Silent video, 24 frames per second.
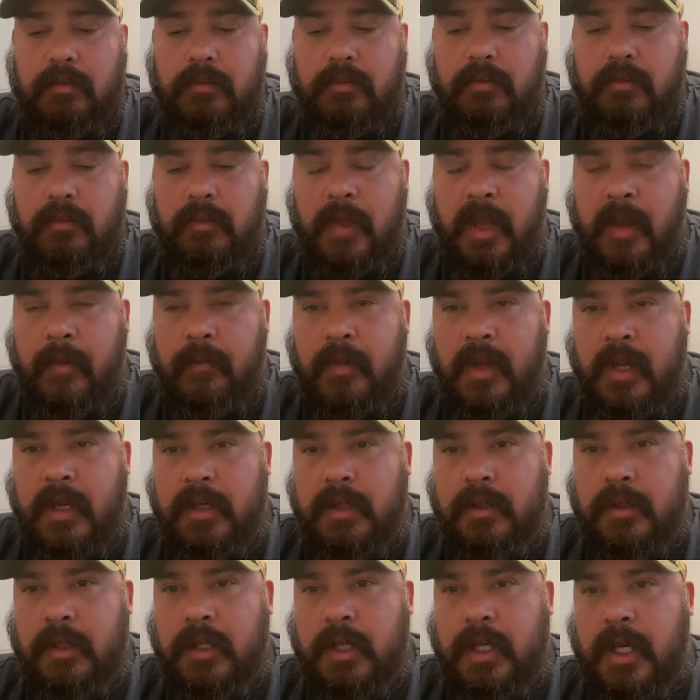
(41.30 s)
have been
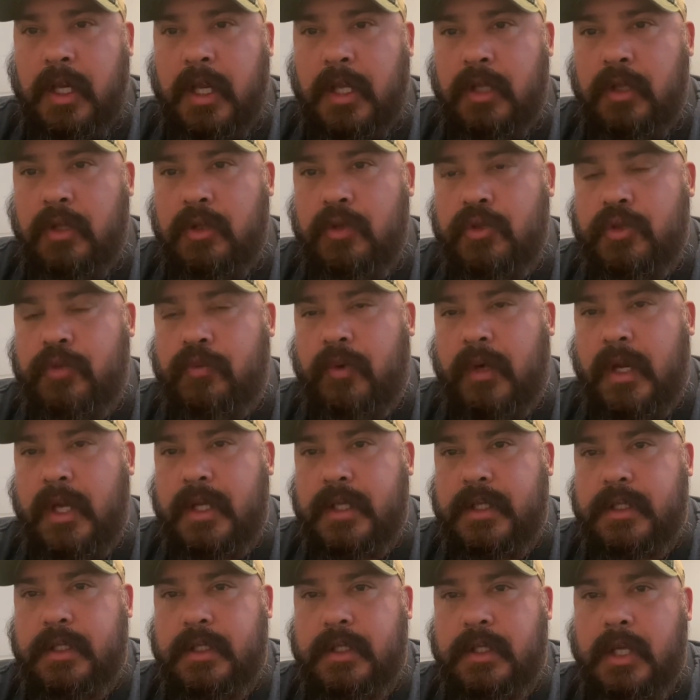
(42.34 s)
looking at the news
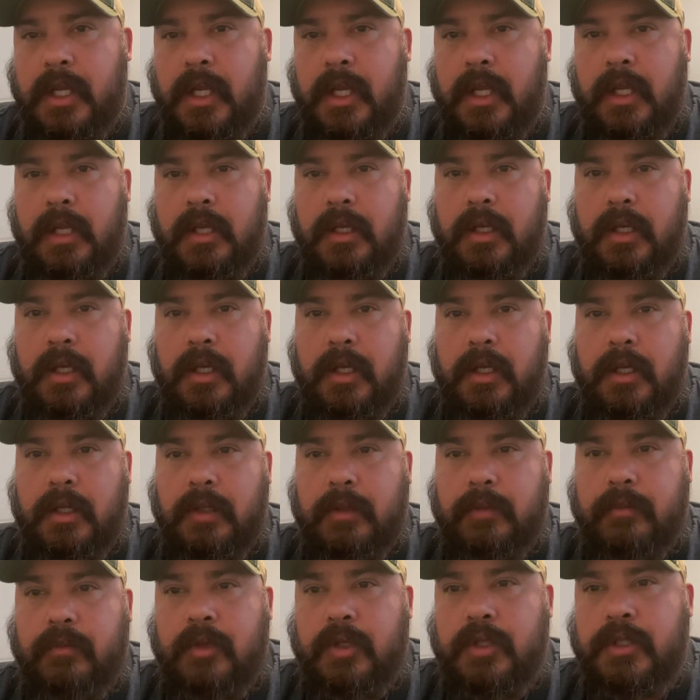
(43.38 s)
press and uh,
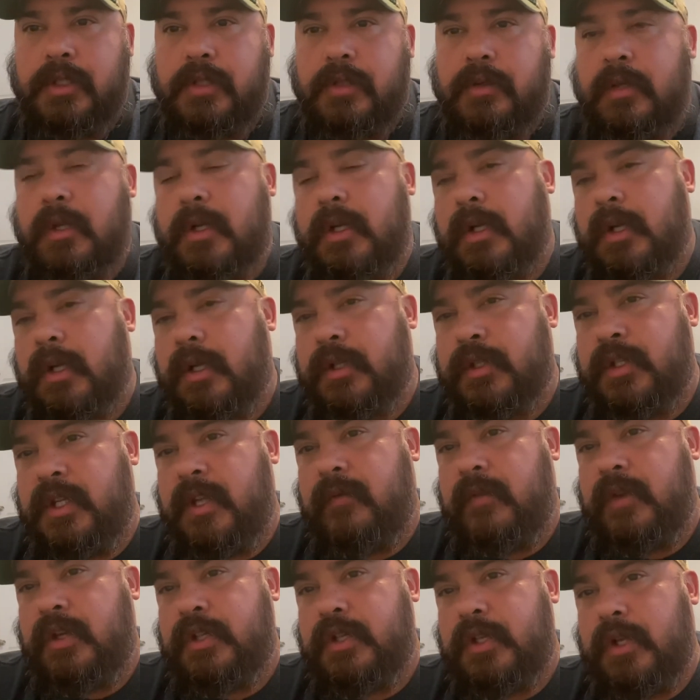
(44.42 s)
the
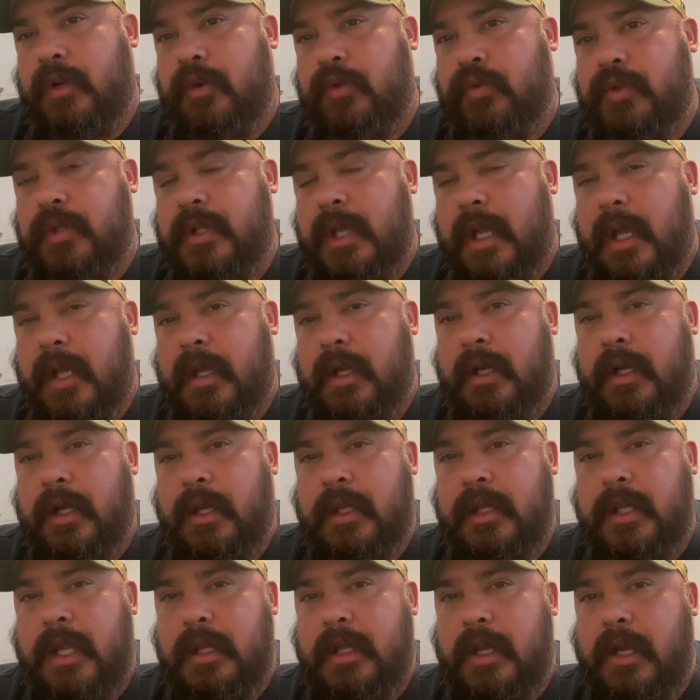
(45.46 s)
TV shows that uh, I
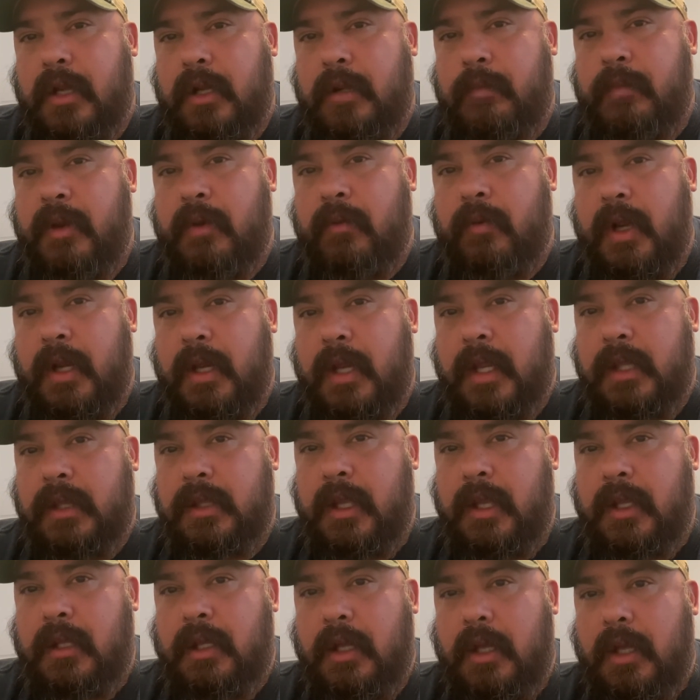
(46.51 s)
think they're going to be ready. I
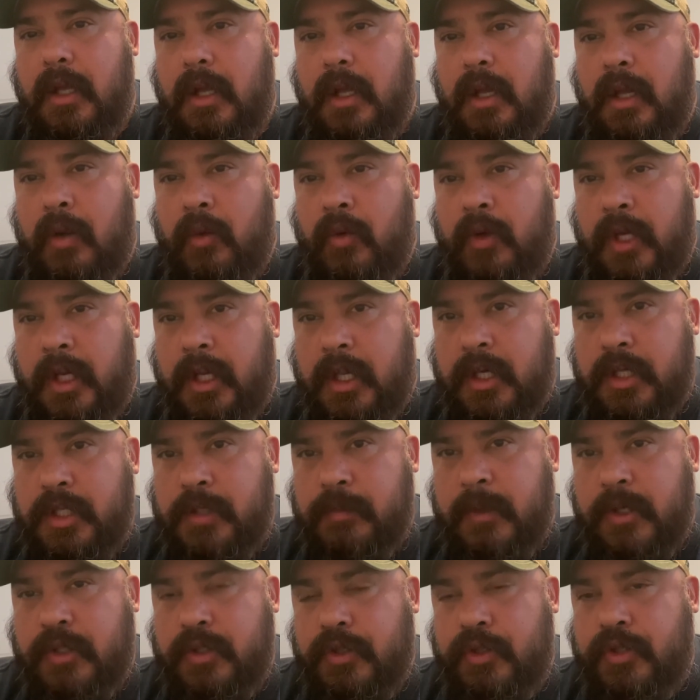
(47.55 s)
think we're going to get a
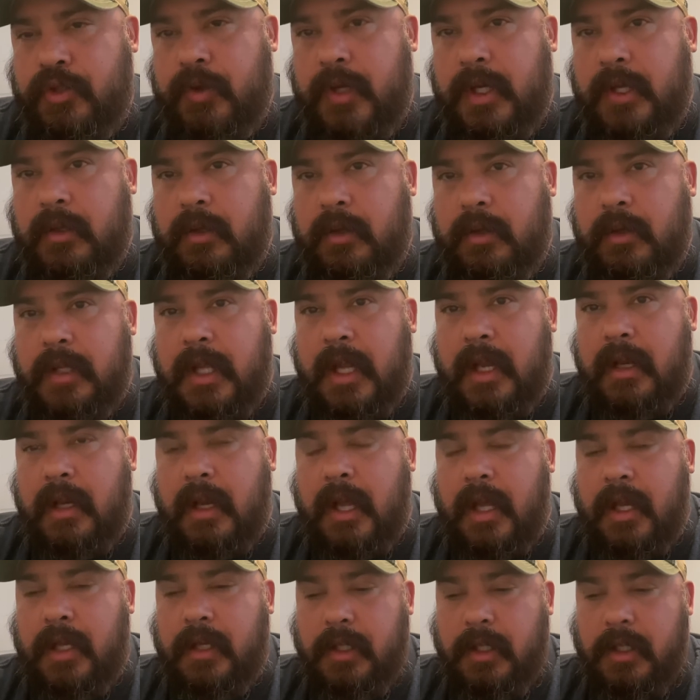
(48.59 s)
special treat on that
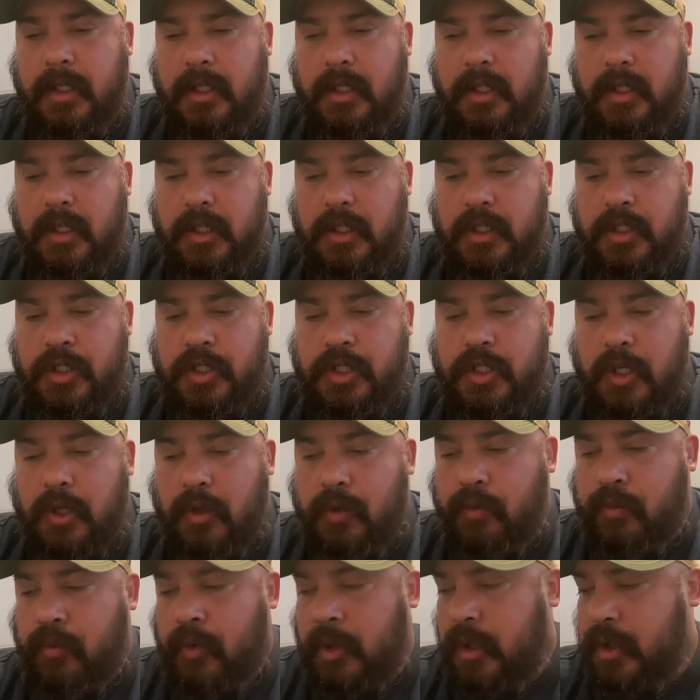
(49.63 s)
night. So
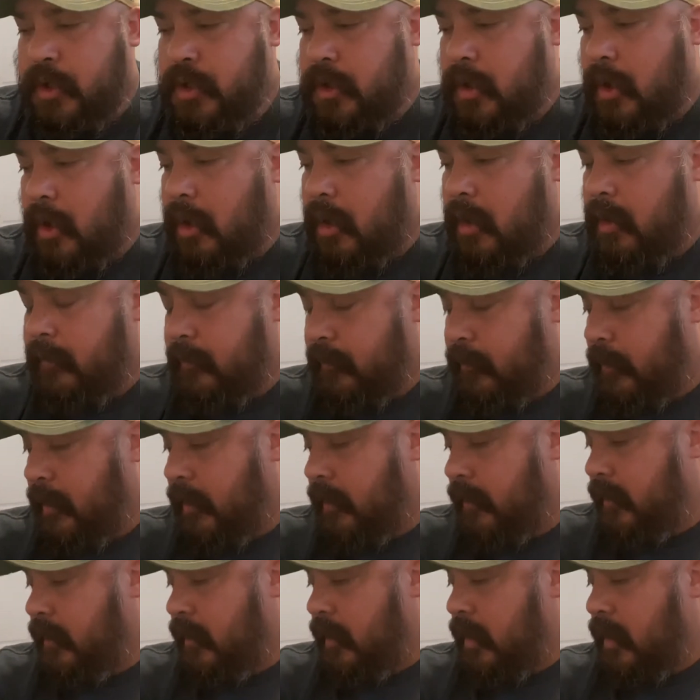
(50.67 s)
we're going to start off
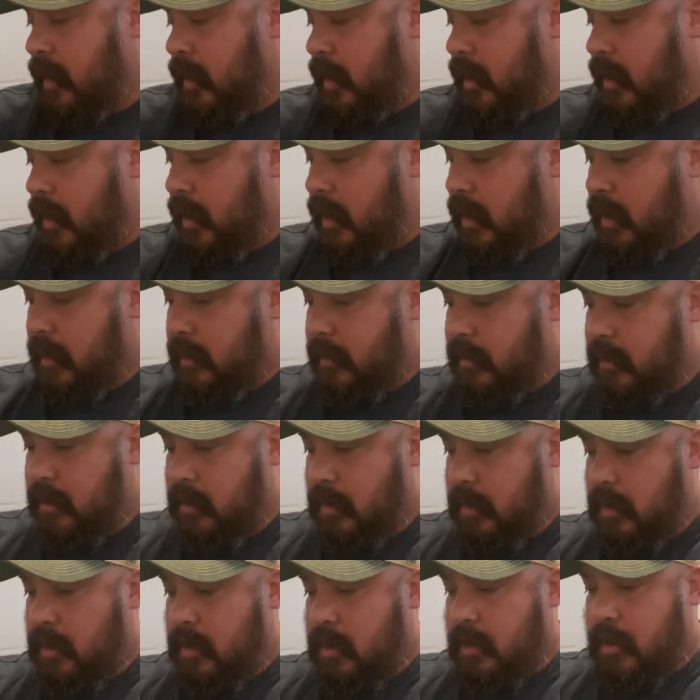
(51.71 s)
with uh,
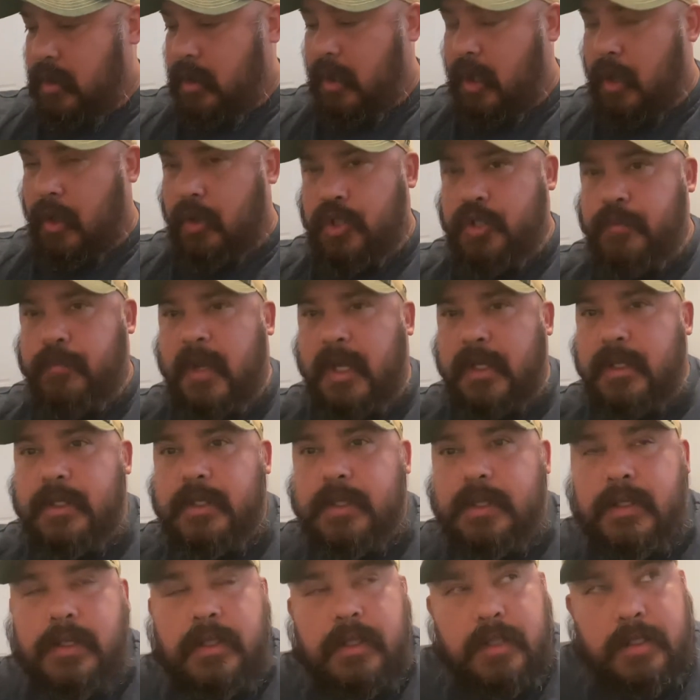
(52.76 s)
Errol
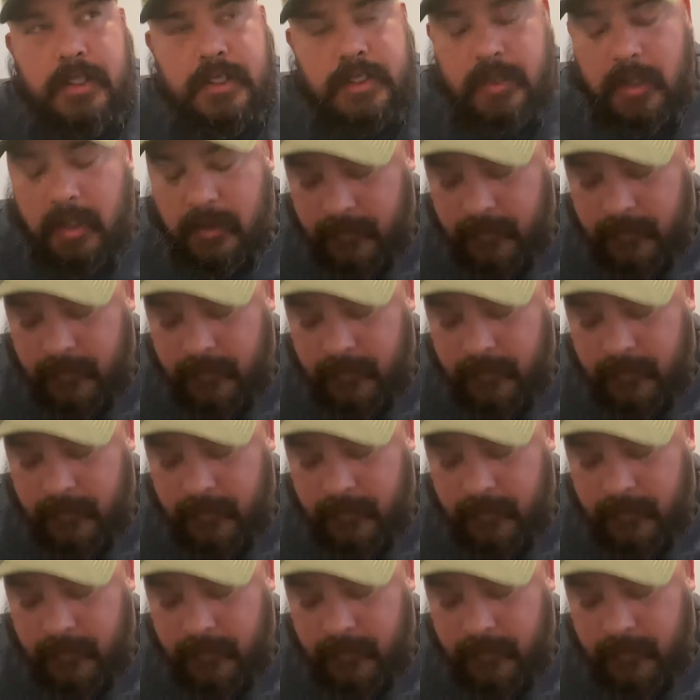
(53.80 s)
Spence. Let's start off with